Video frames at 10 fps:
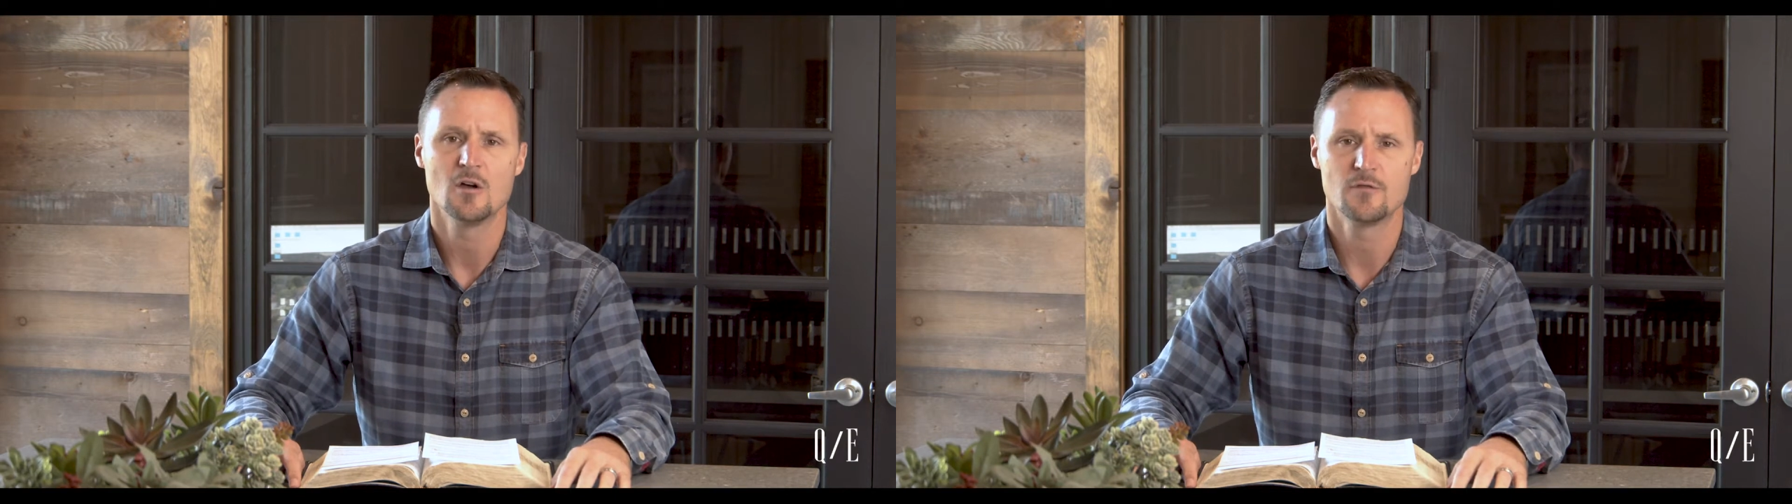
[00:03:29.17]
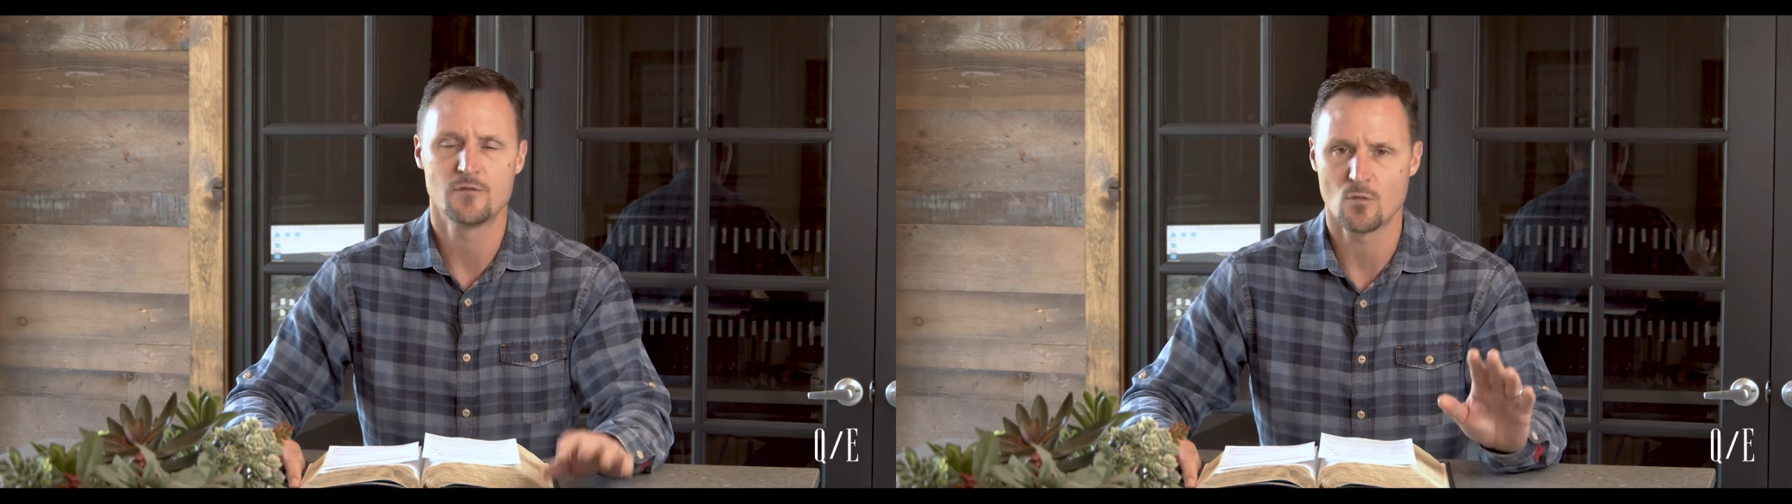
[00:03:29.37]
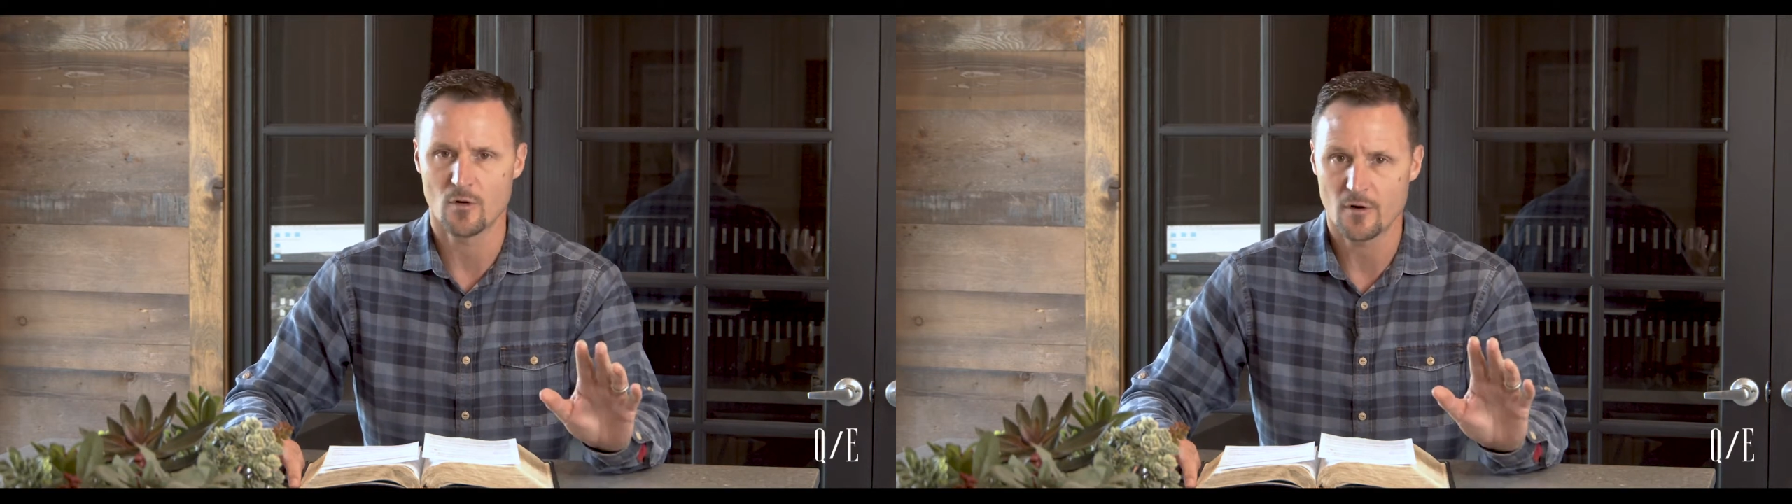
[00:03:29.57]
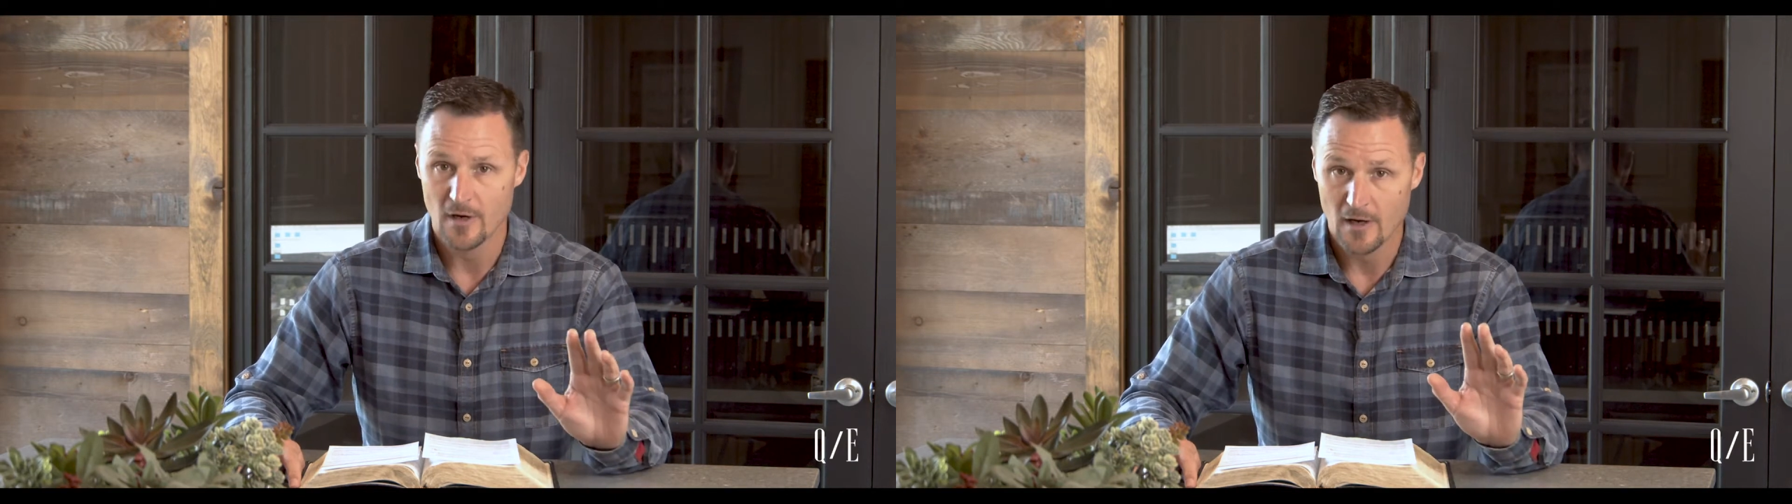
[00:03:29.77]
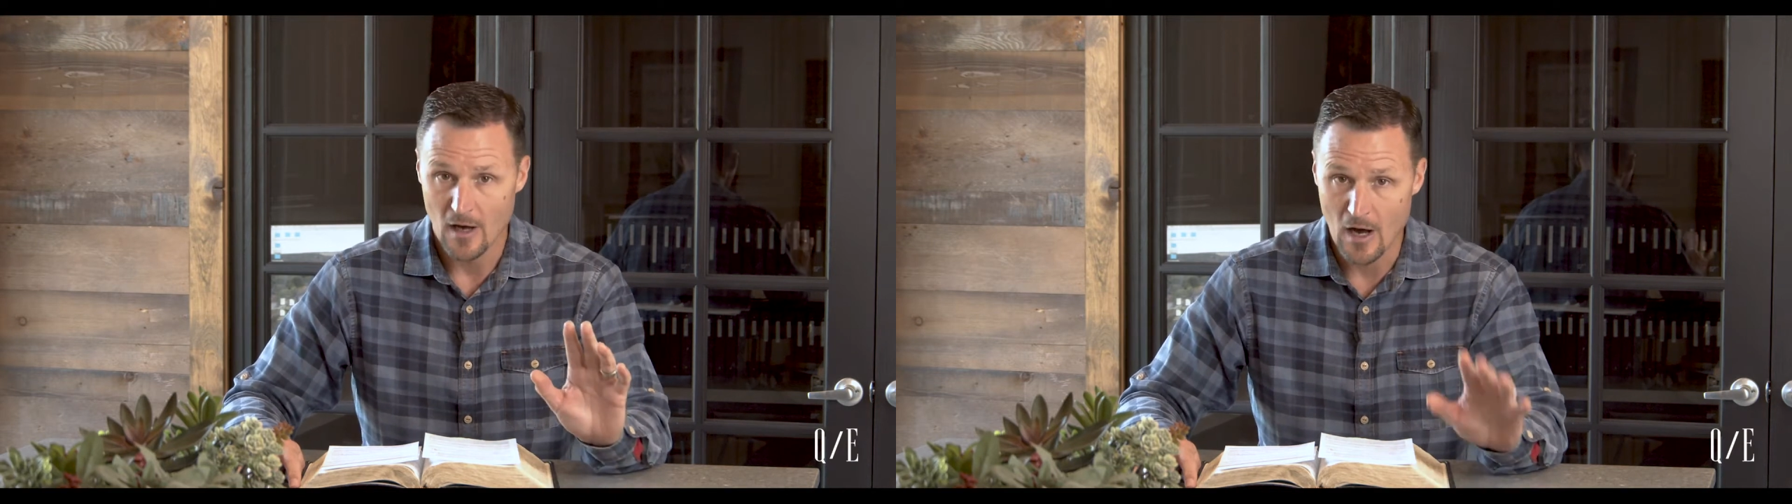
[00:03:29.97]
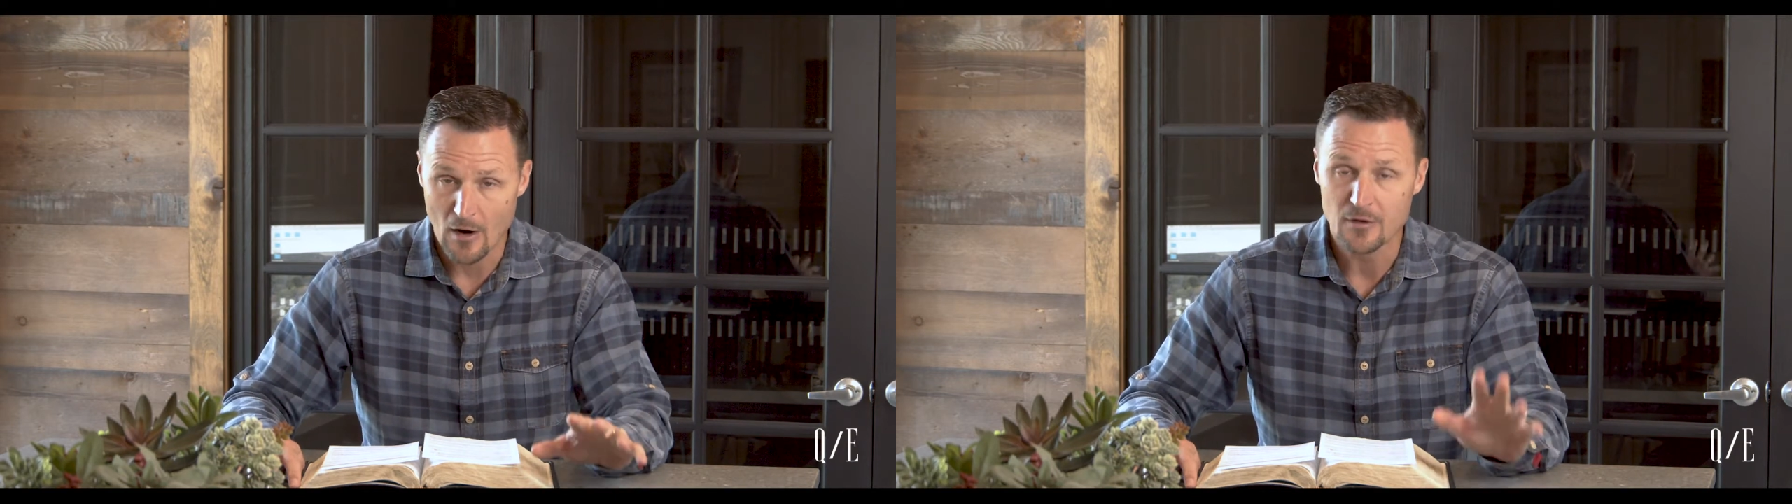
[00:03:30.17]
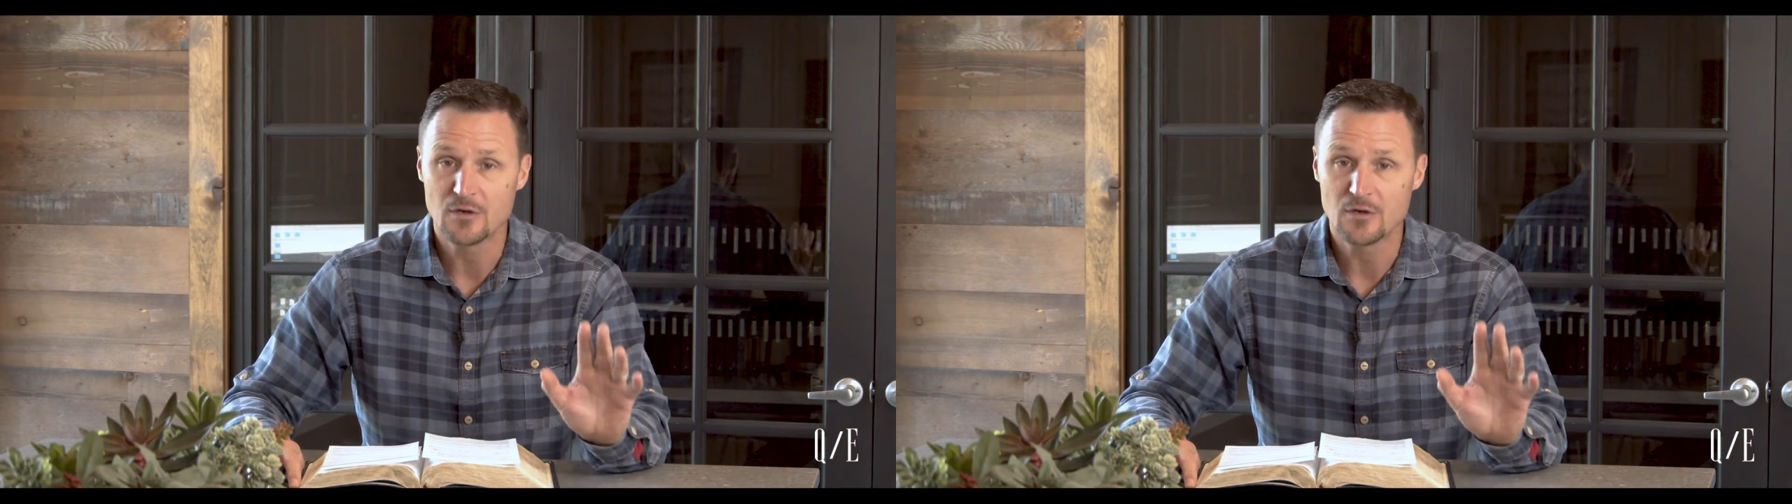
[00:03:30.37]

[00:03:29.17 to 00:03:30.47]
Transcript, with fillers: for our